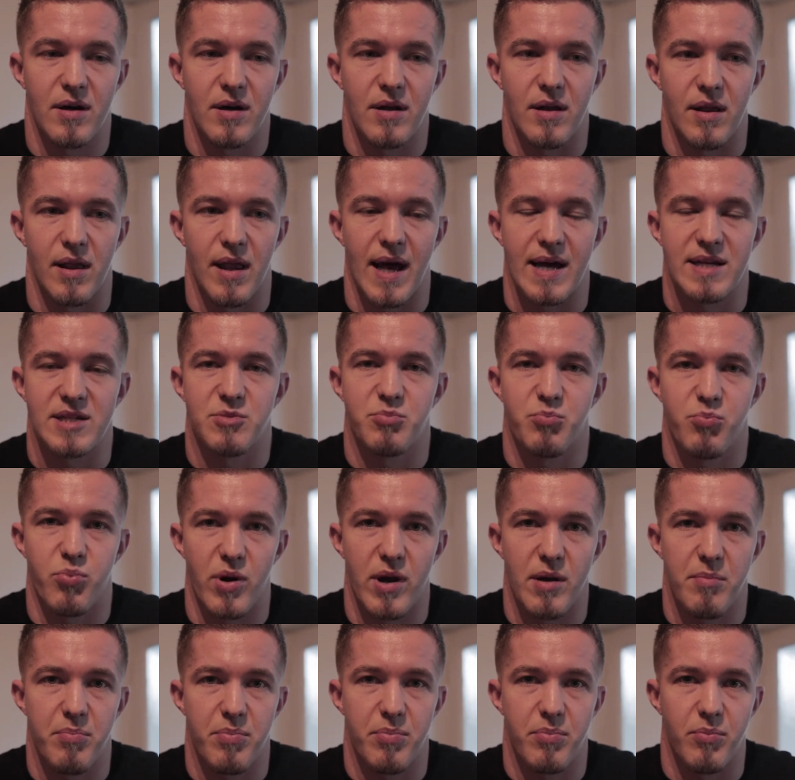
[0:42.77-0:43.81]
last
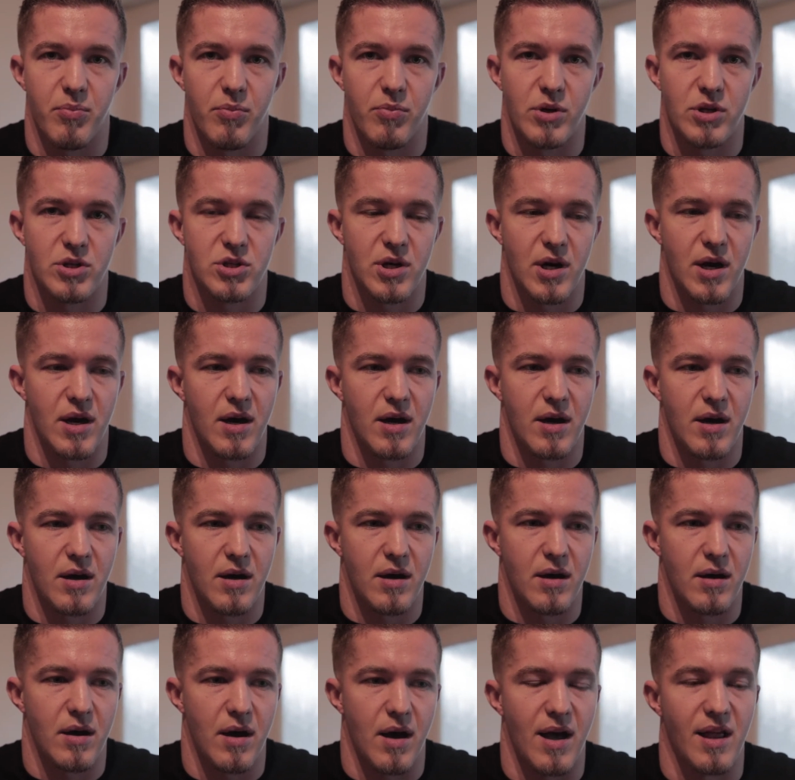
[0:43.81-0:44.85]
prep, which
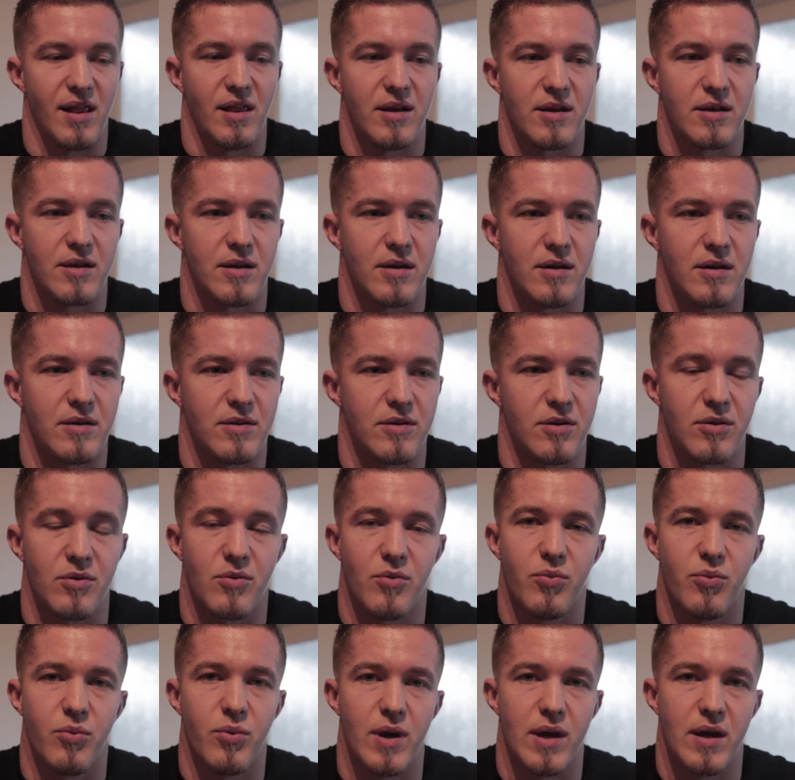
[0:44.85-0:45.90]
I learned a ton of
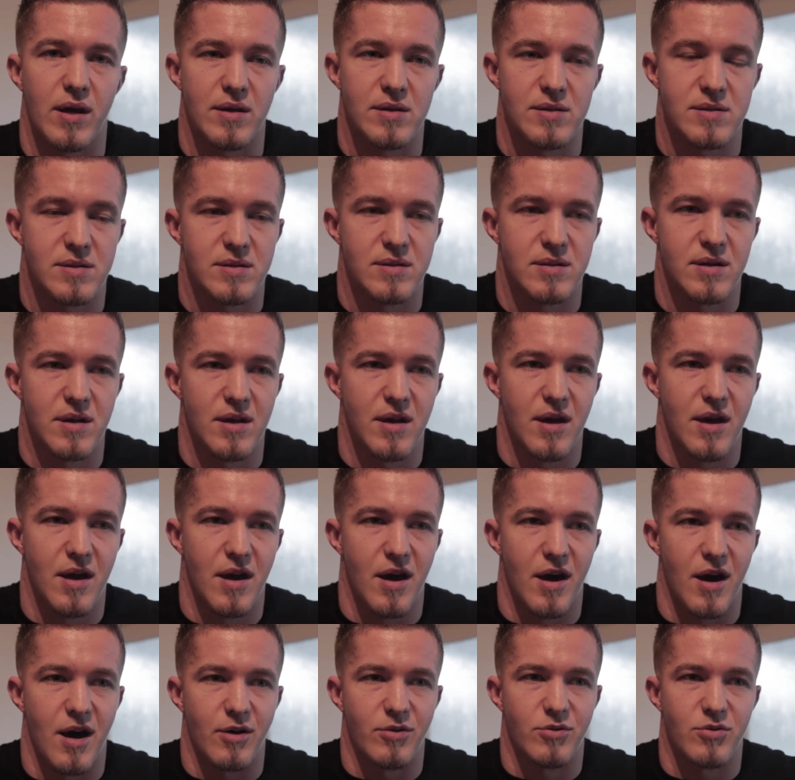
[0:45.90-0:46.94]
ways
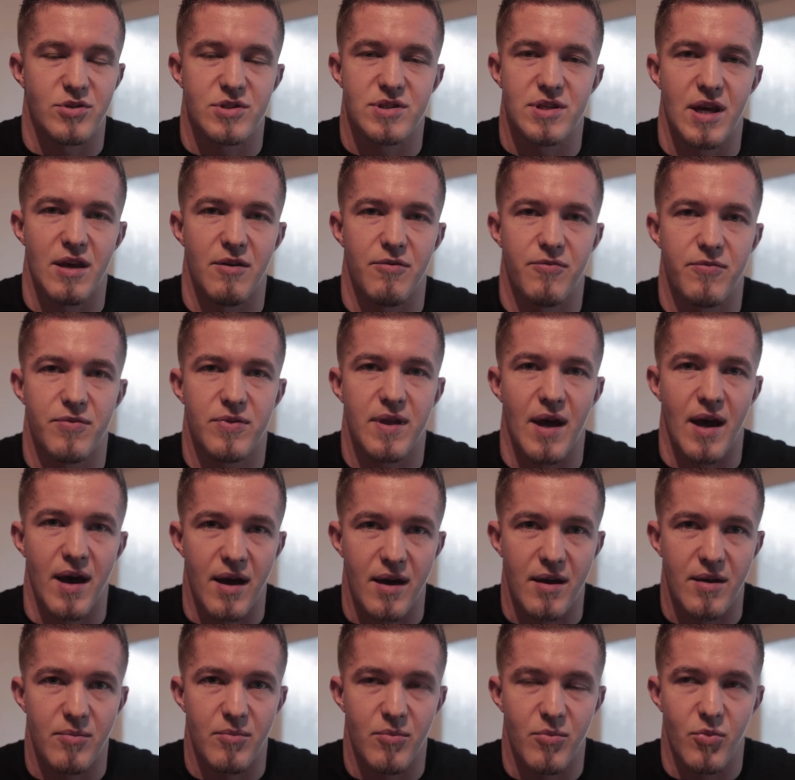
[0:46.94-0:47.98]
how to save
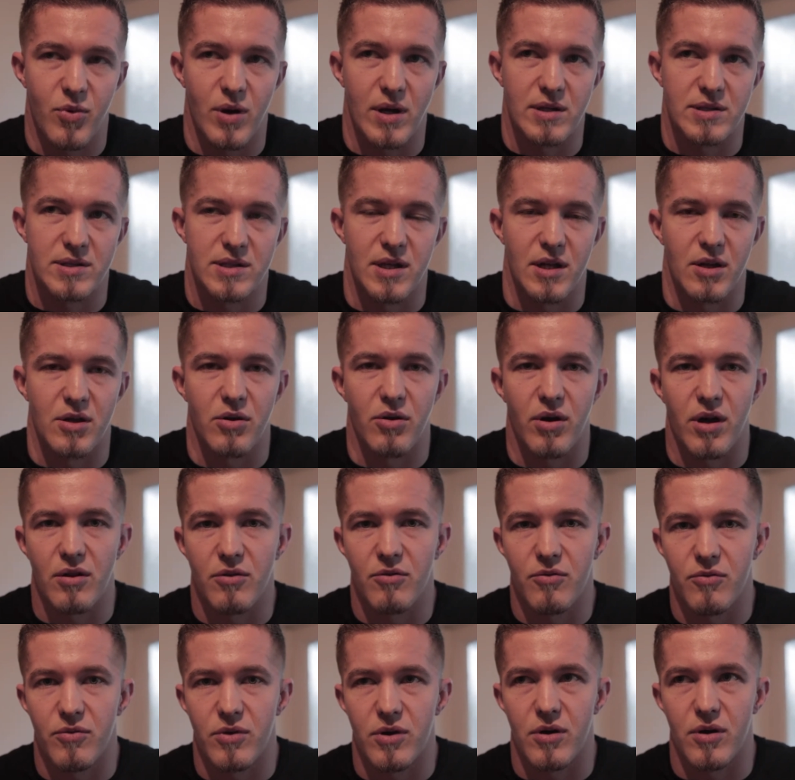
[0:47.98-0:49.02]
time while still
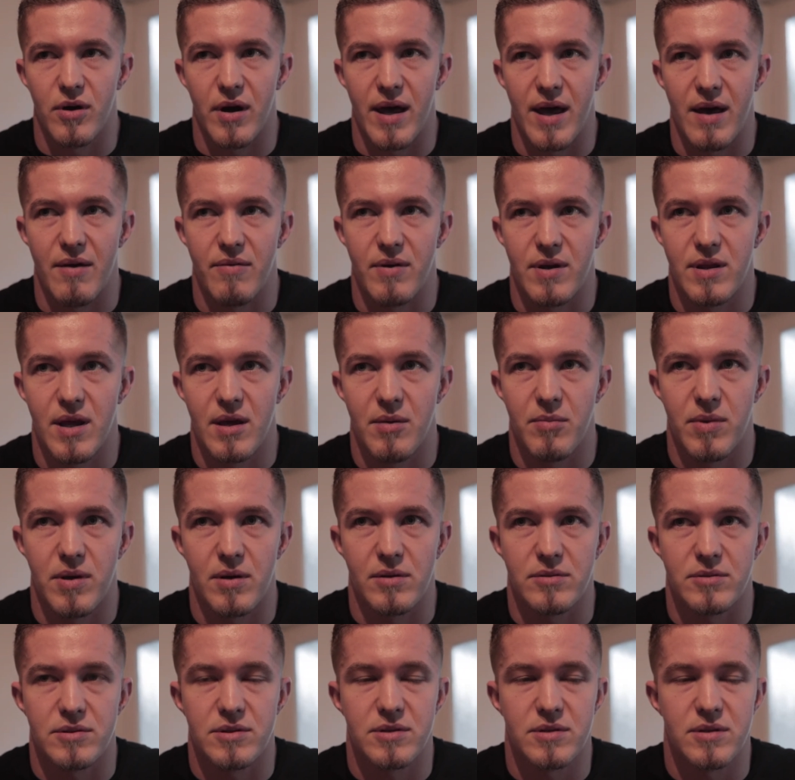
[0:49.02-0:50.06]
cooking your everyday
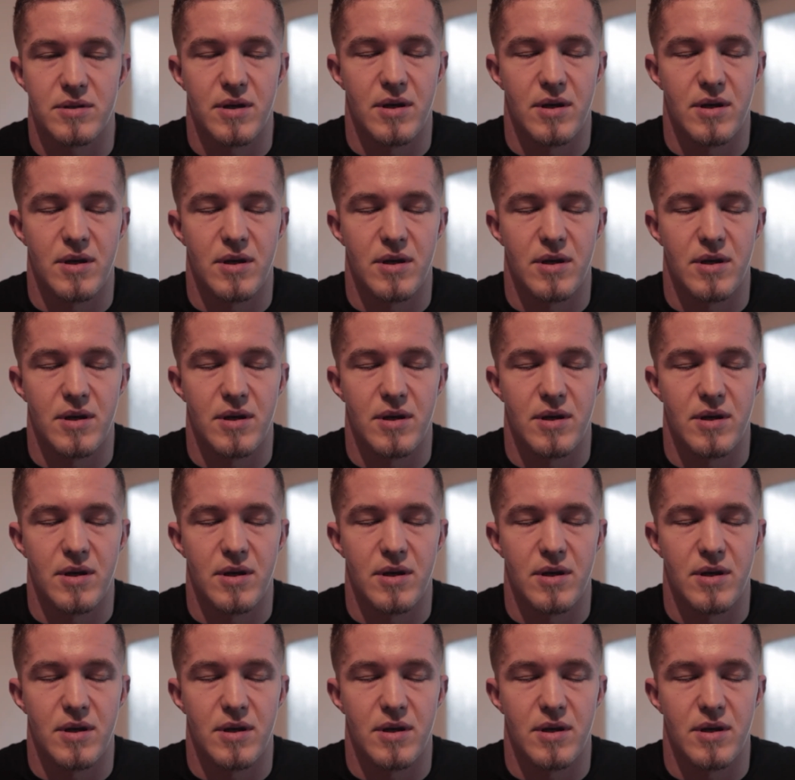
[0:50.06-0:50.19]
meals.